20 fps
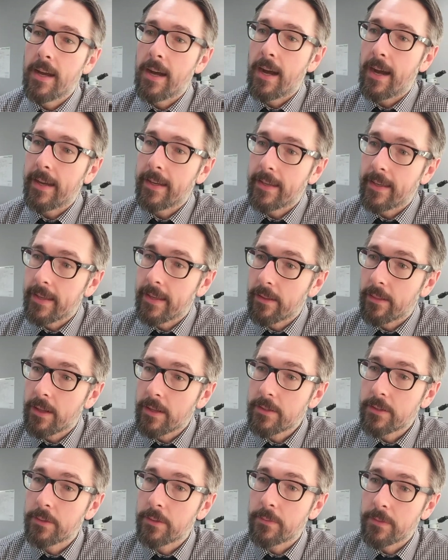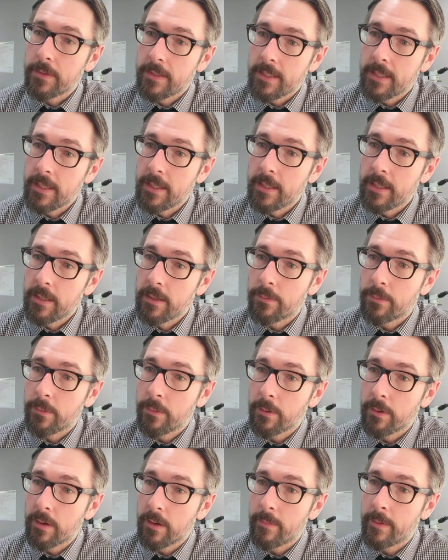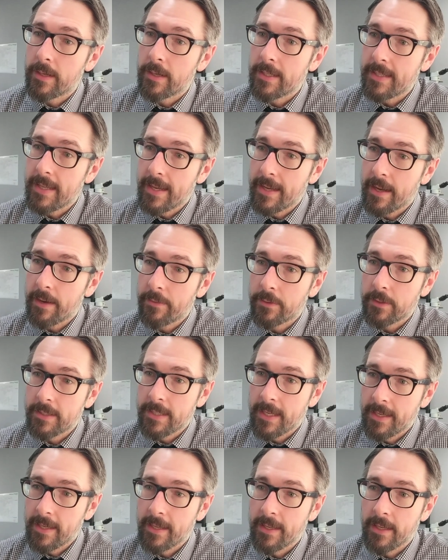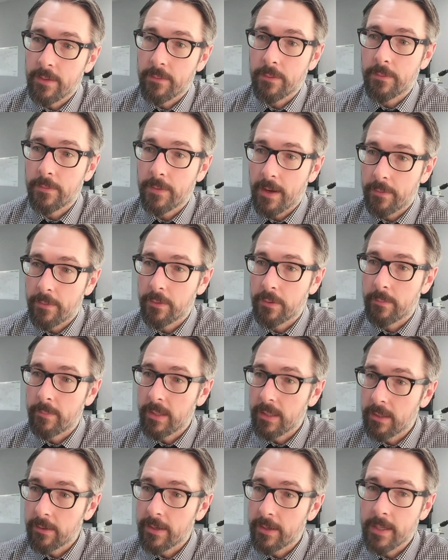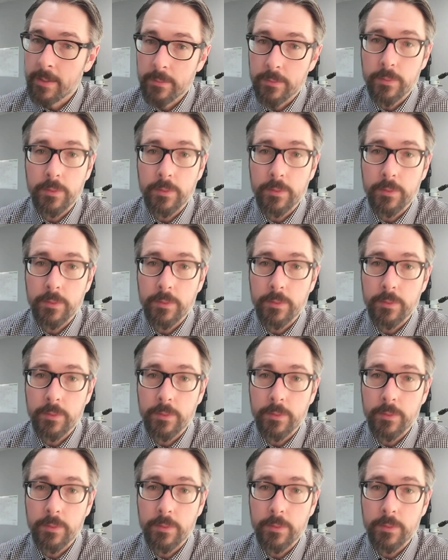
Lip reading: I get lots of fatigue for about a day after taking even 500 milligrams,